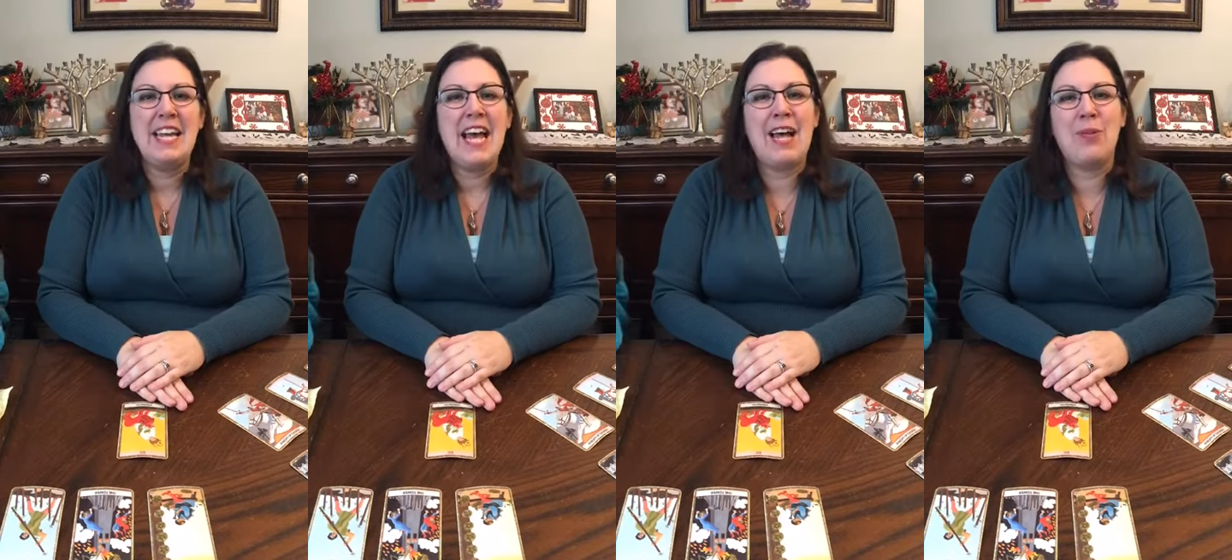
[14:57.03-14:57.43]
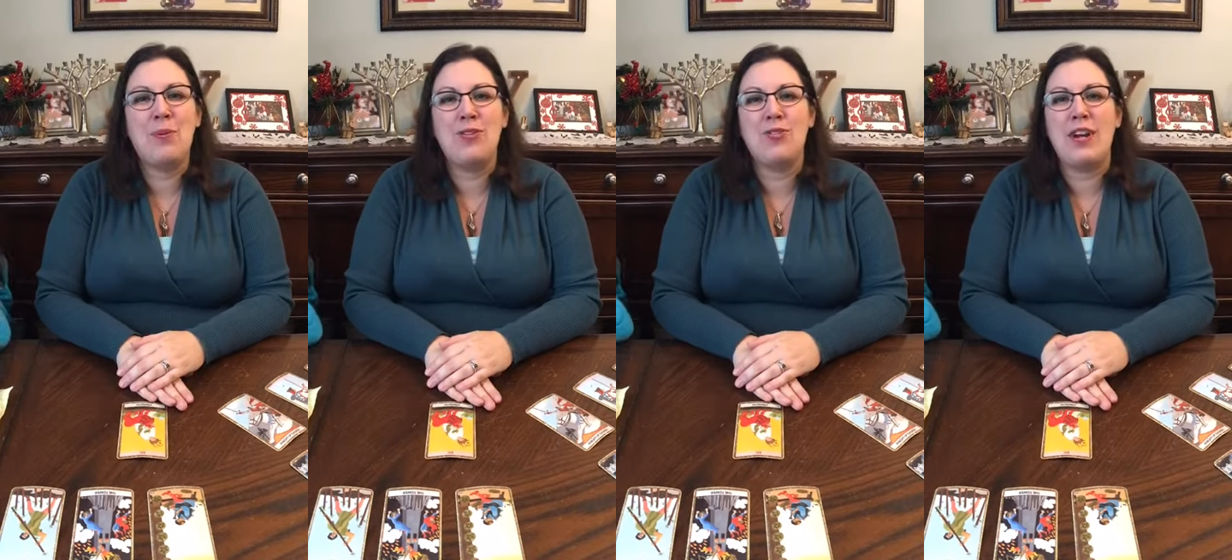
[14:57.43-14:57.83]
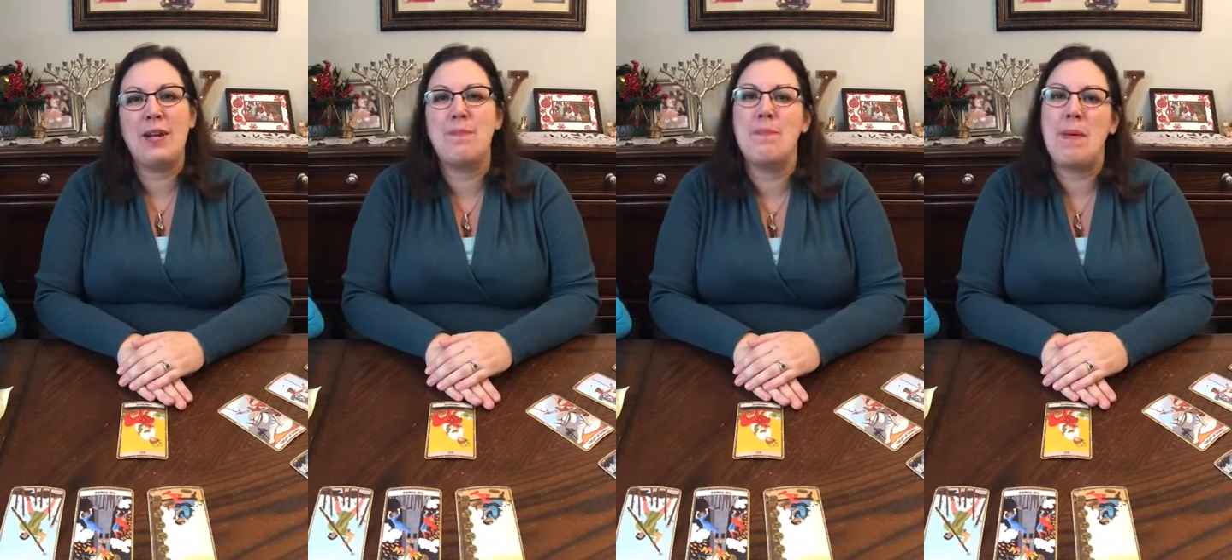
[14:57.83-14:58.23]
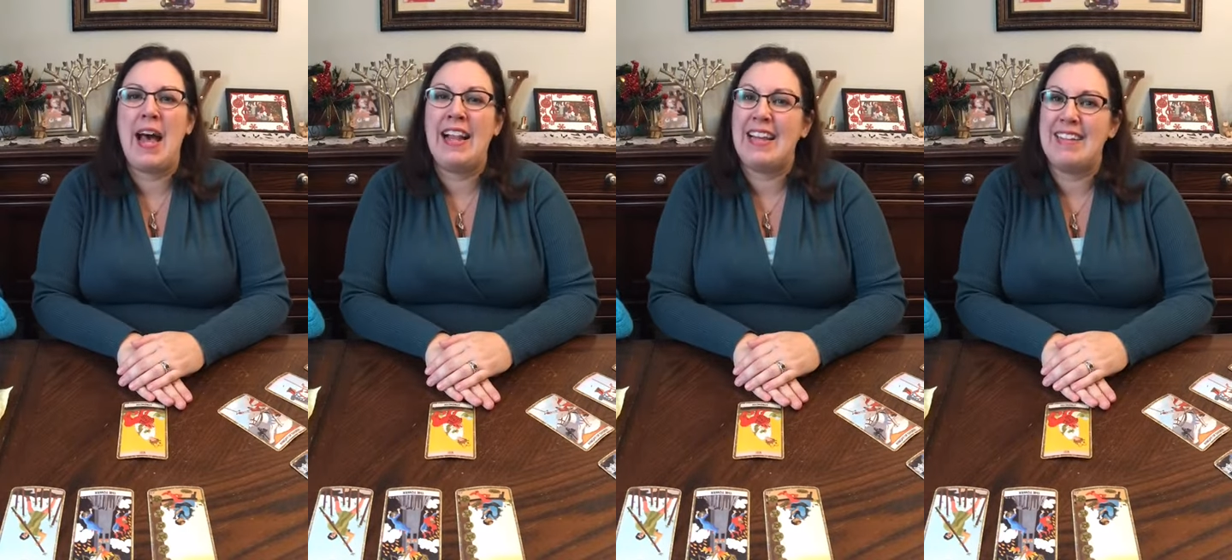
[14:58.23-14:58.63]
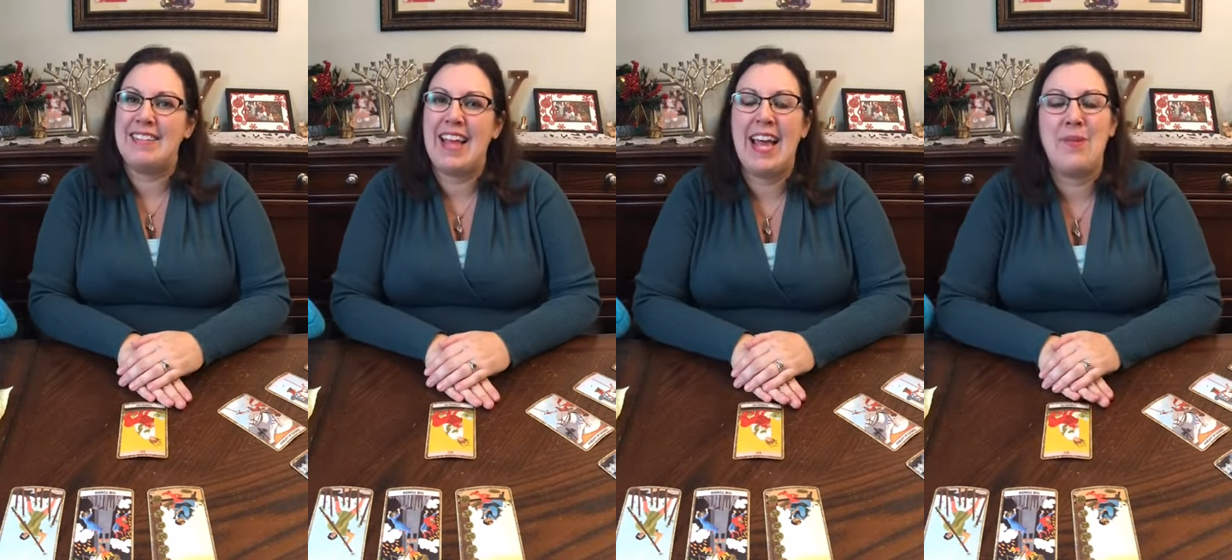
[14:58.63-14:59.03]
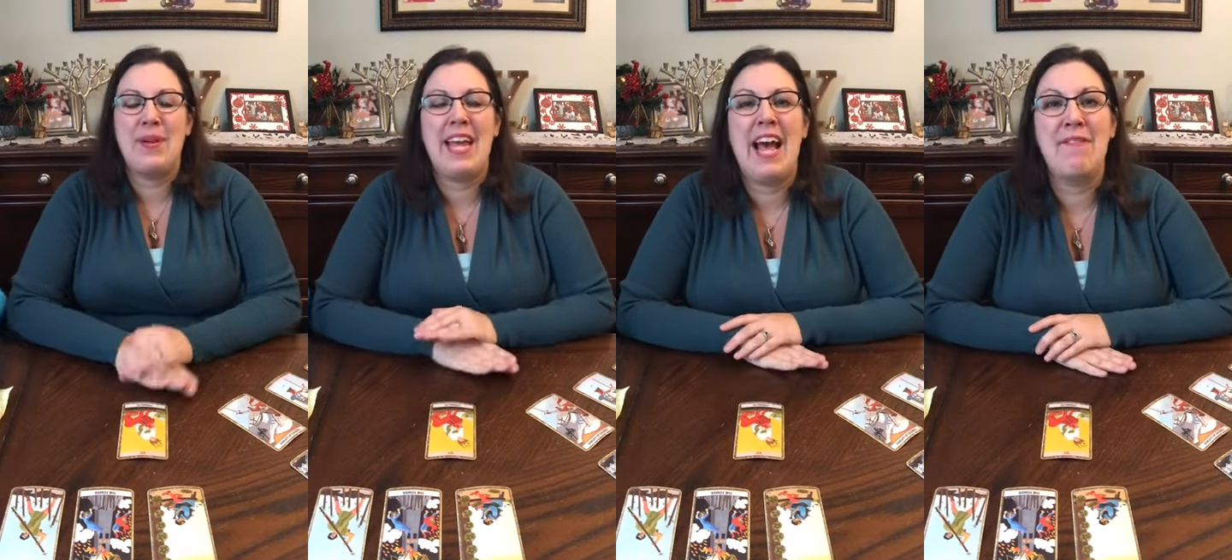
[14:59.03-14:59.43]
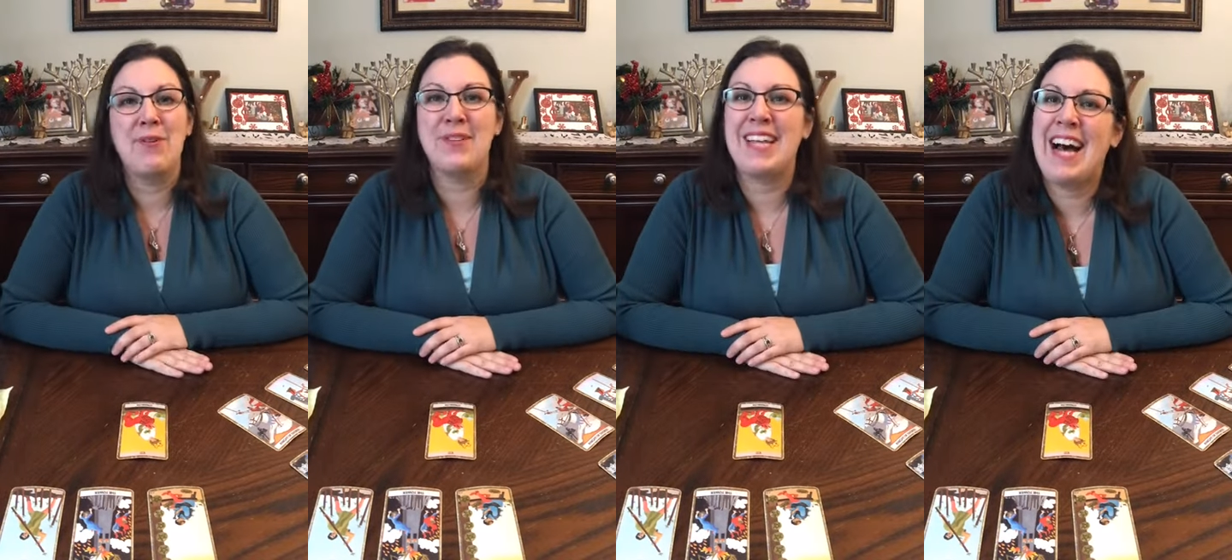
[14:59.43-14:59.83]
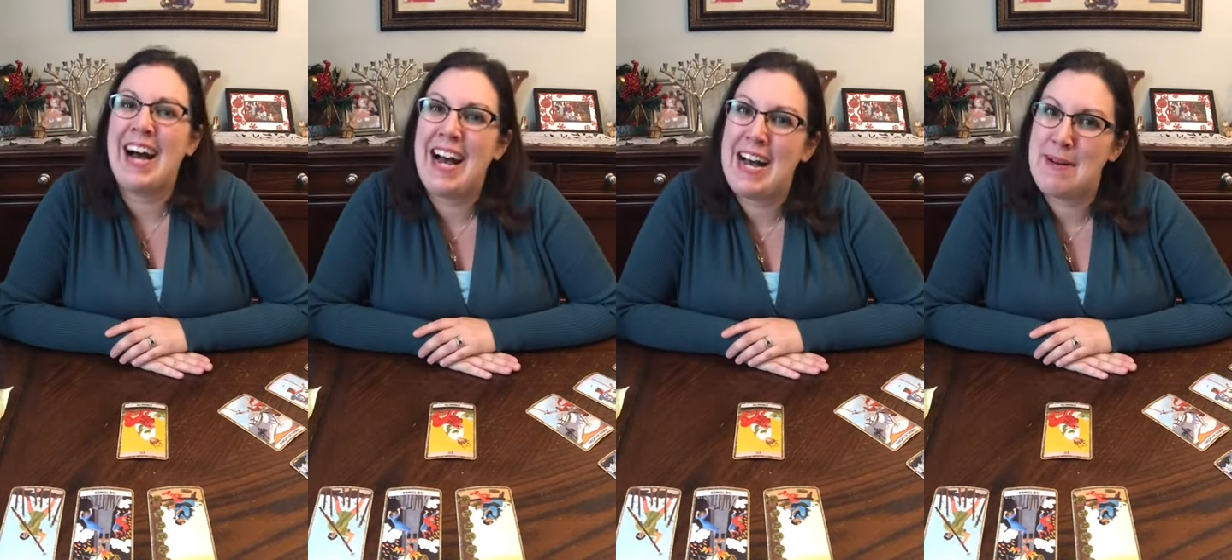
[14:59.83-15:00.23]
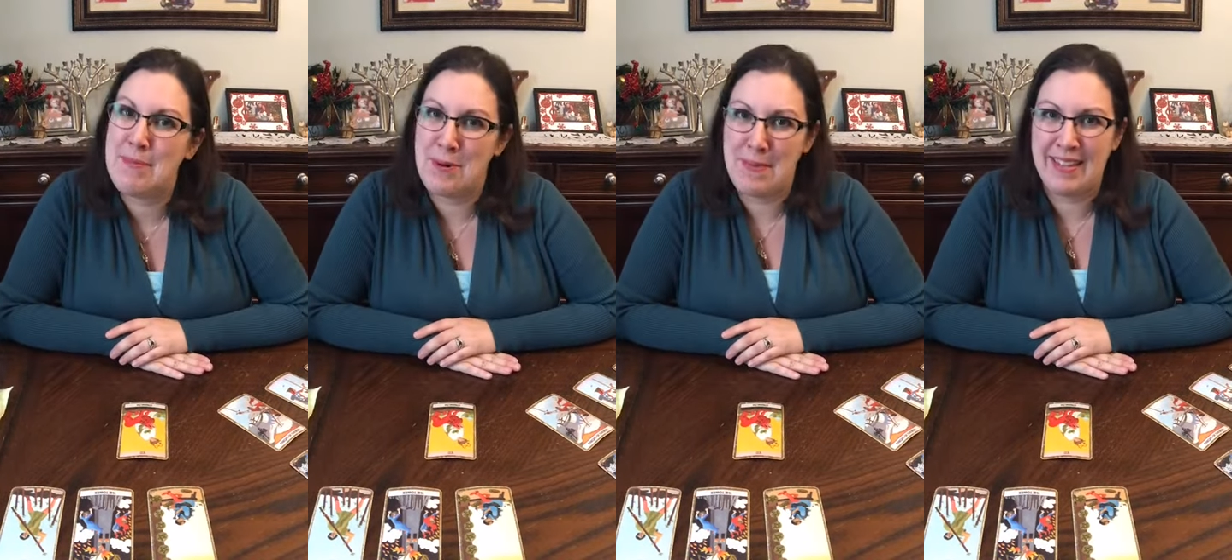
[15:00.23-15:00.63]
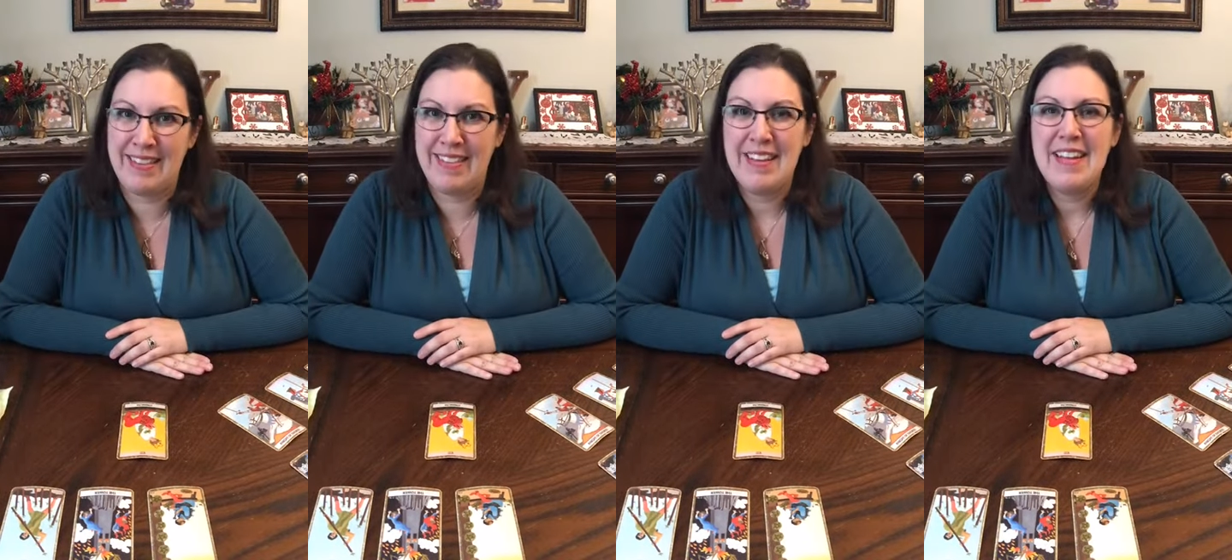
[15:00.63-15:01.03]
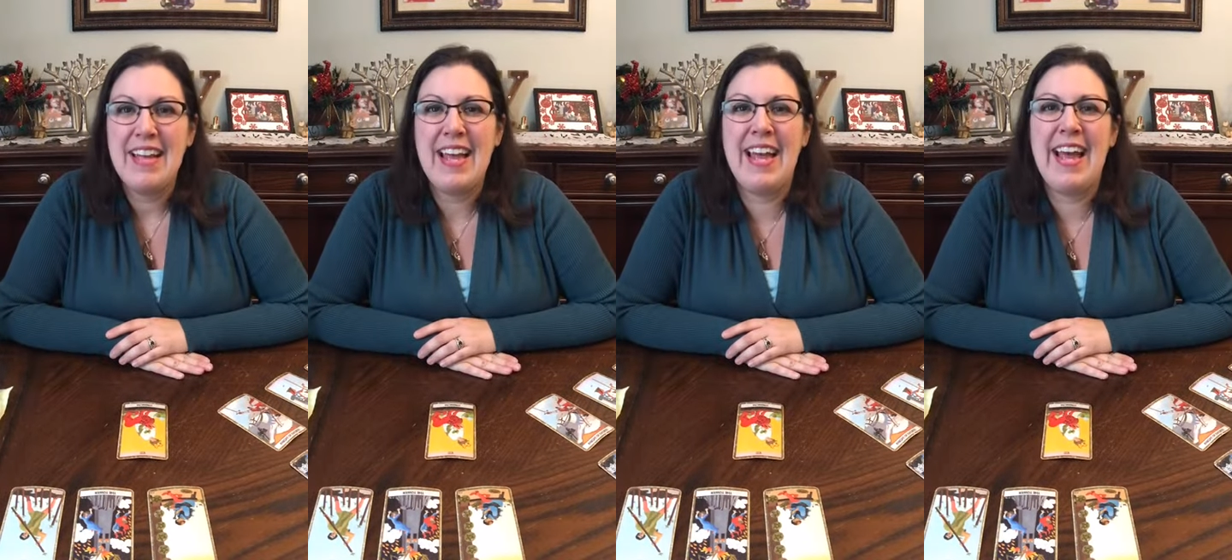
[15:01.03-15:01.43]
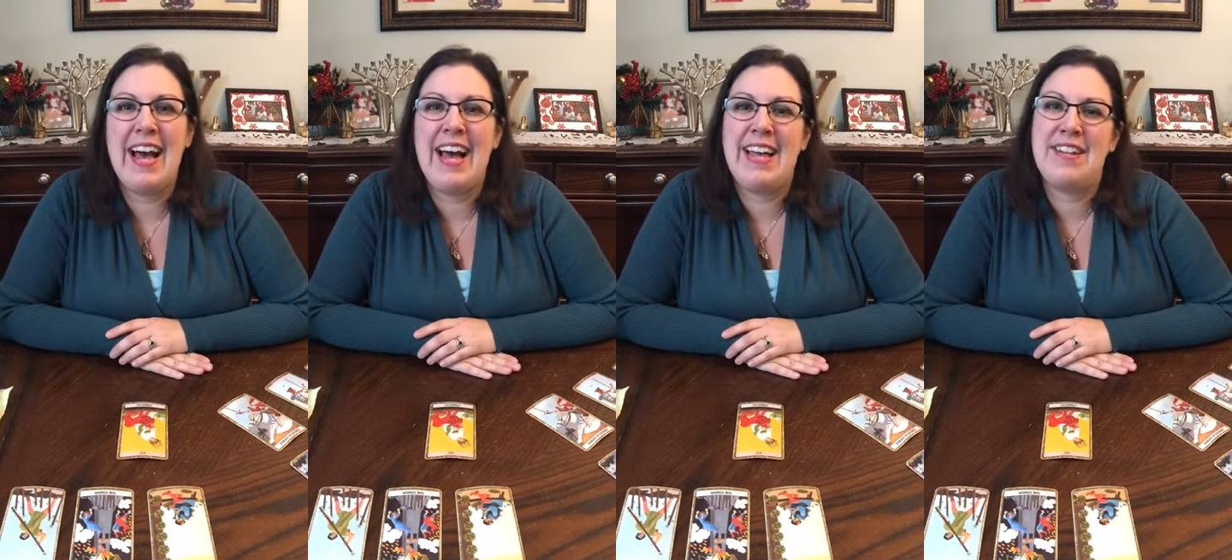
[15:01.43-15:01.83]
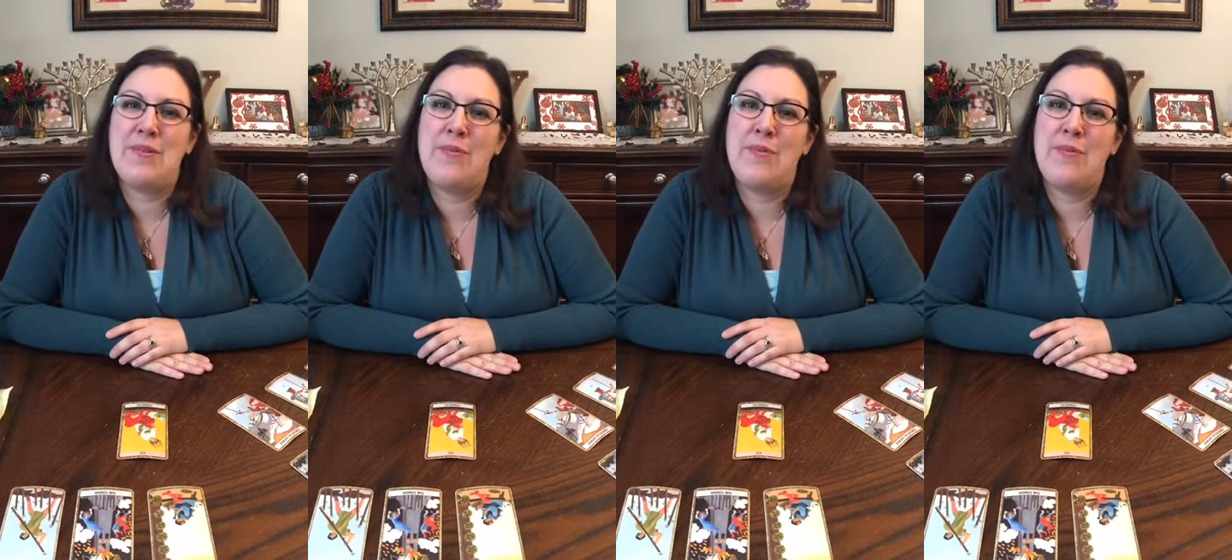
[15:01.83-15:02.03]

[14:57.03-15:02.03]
as we strike balance and we have those aha moments and